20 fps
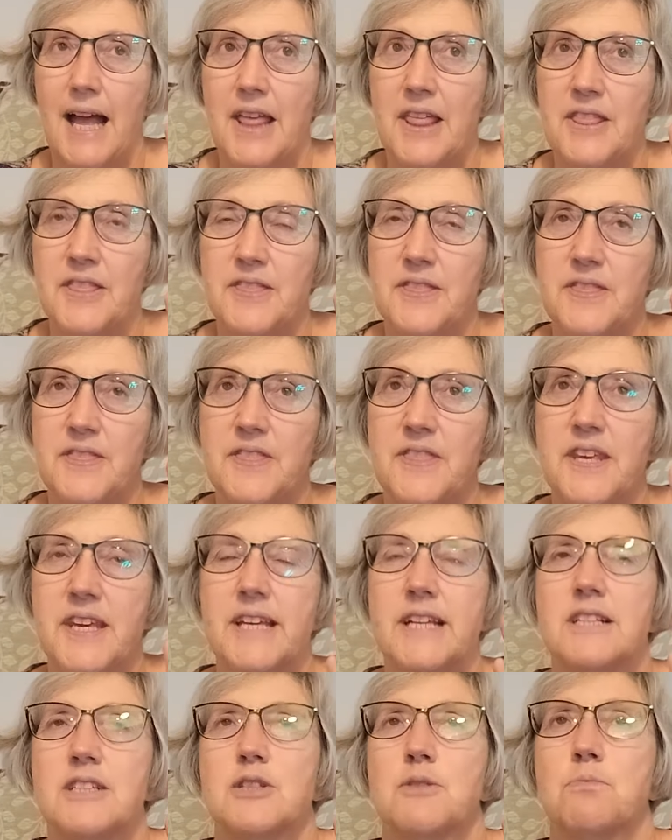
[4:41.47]

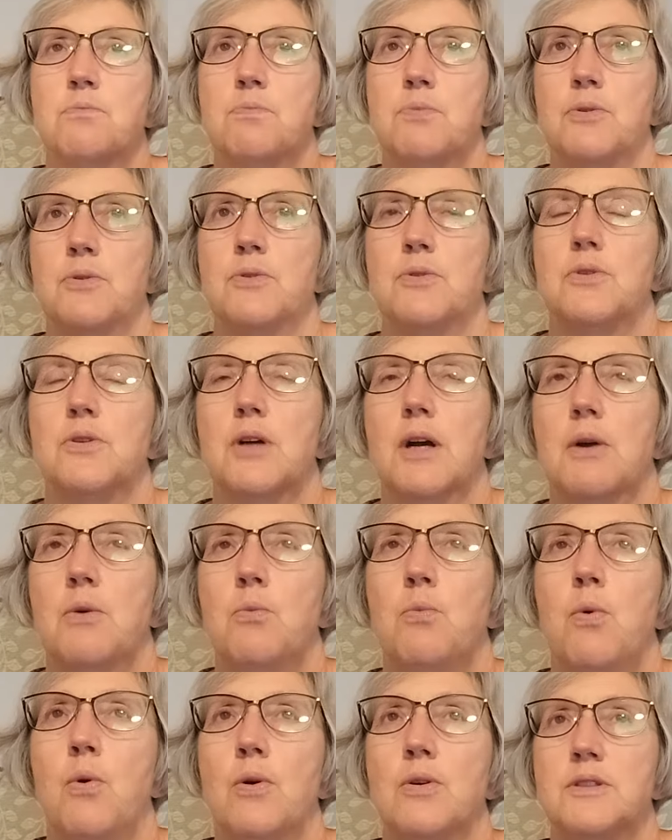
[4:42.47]
this book
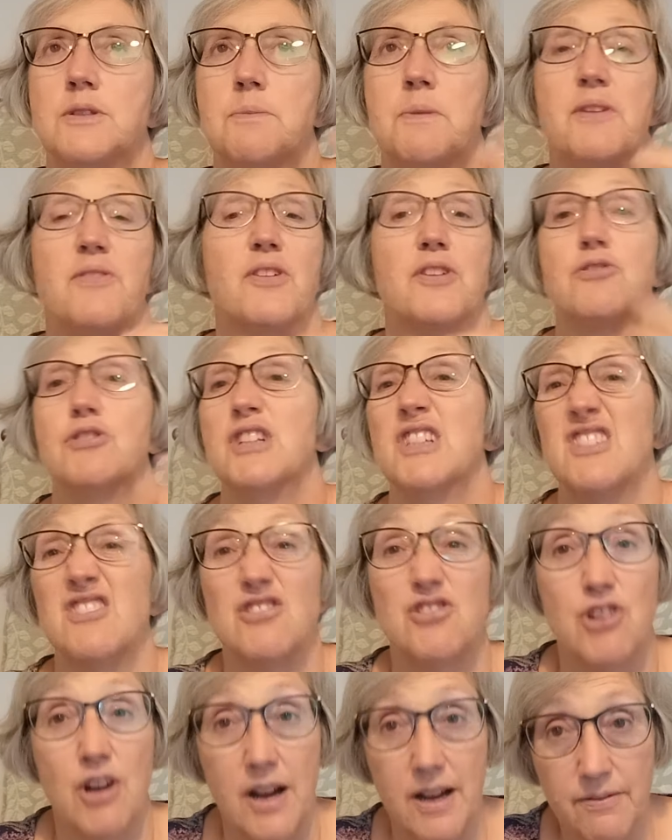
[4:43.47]
was a bit of a
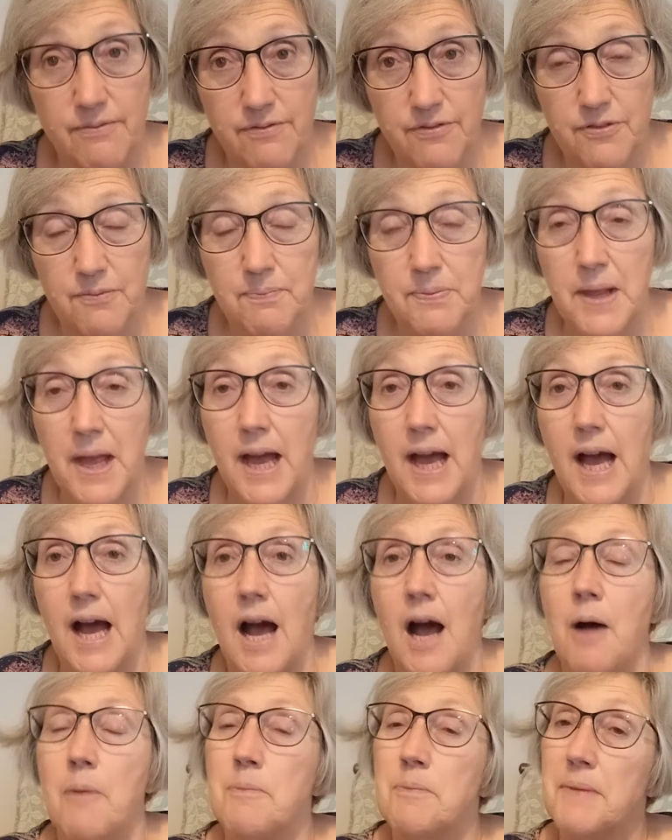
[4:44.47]
critical triumph.
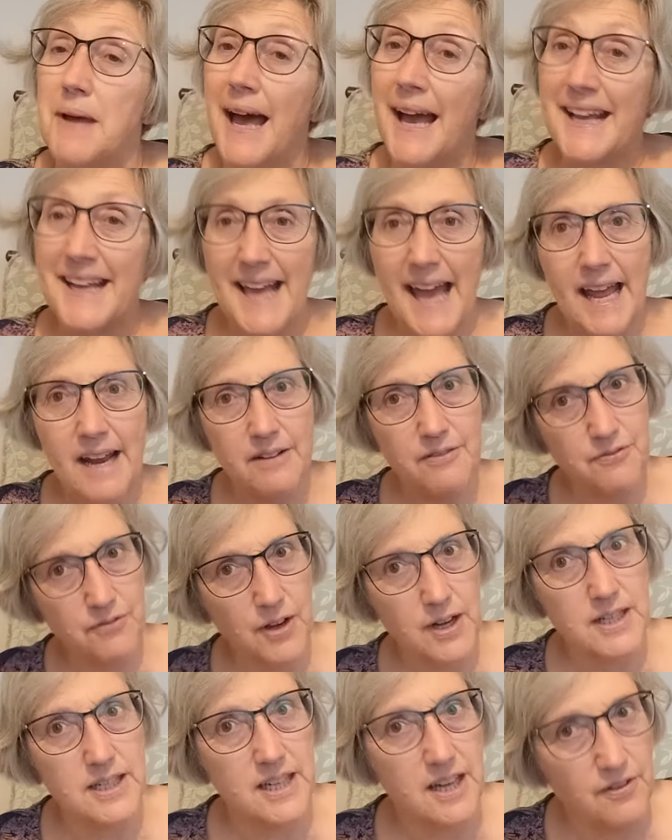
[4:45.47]
Again,
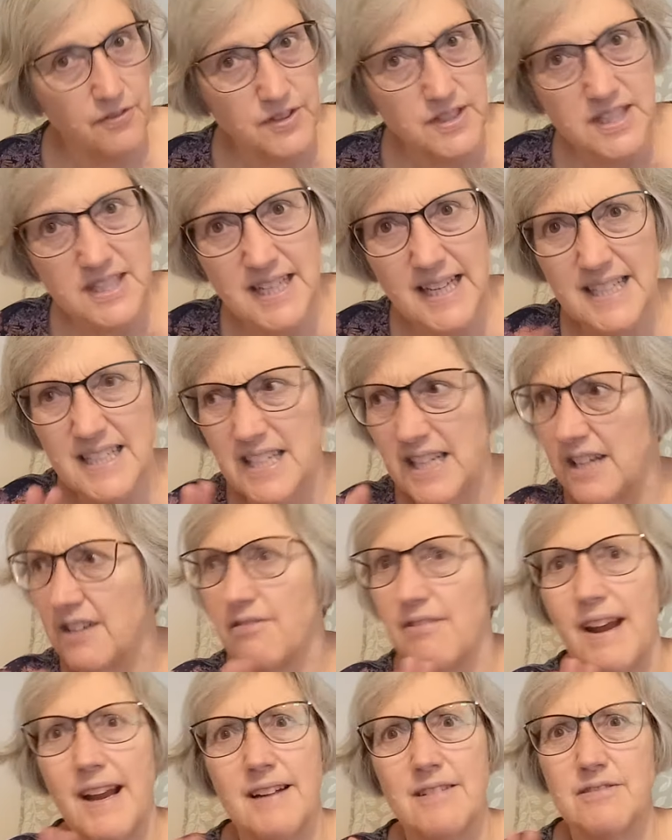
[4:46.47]
funnily enough, it's set in
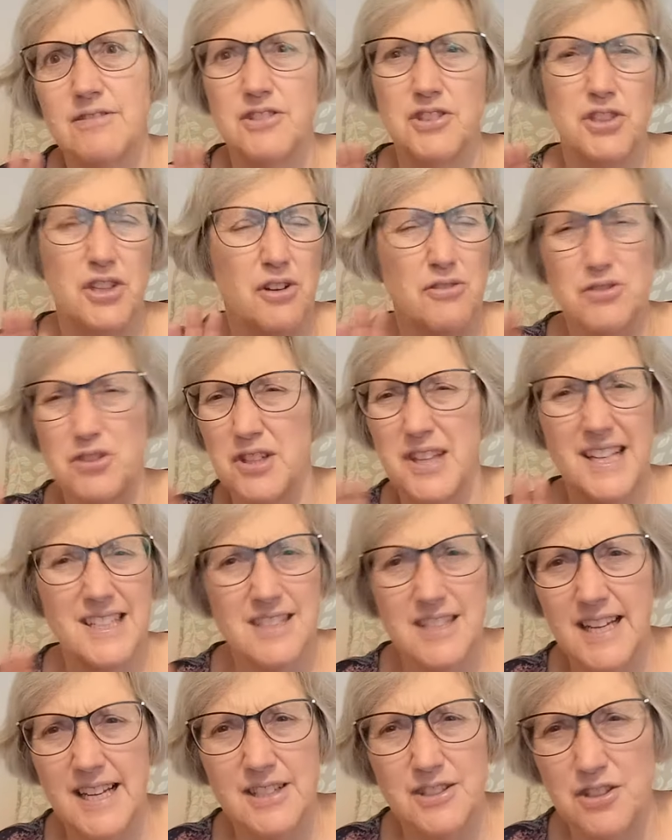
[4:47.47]
around,
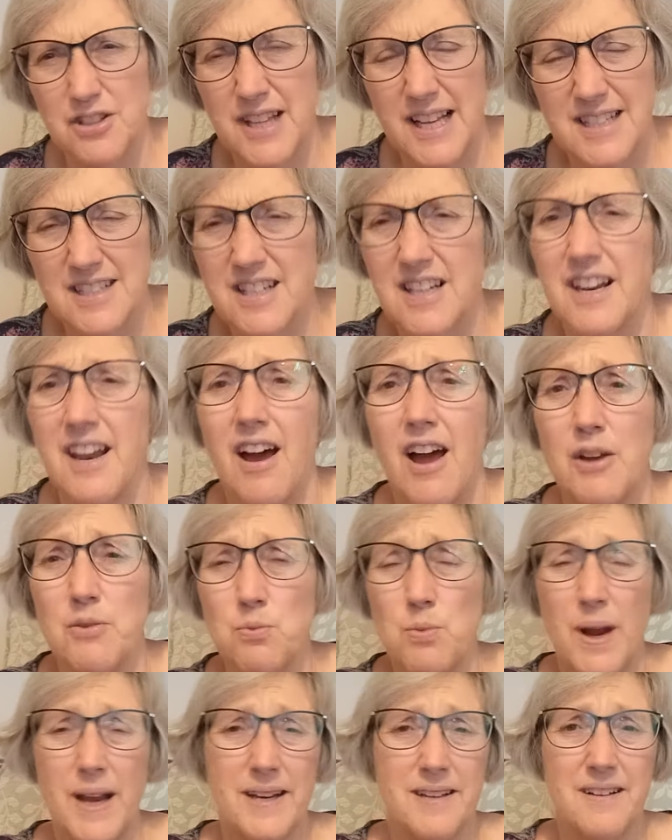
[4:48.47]
2008,
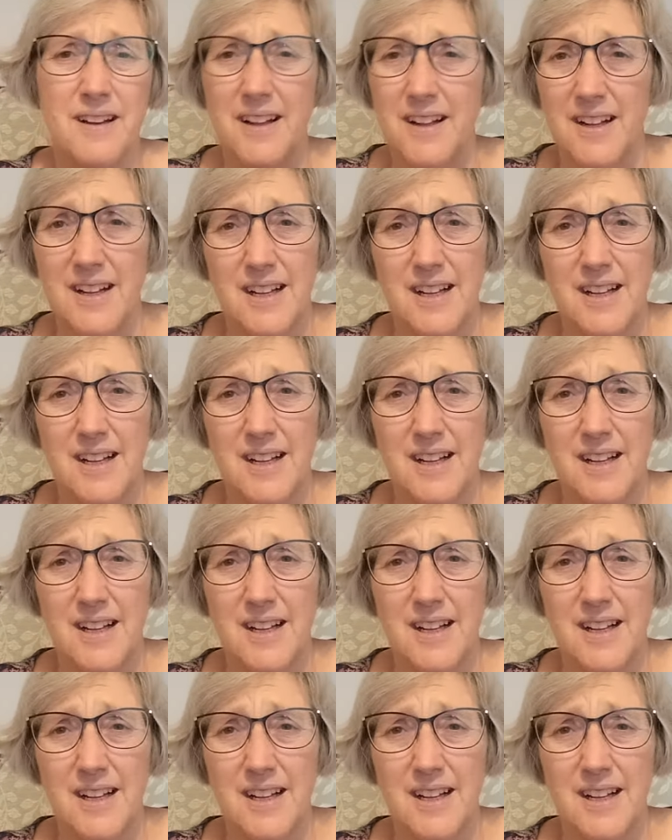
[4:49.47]
2009, when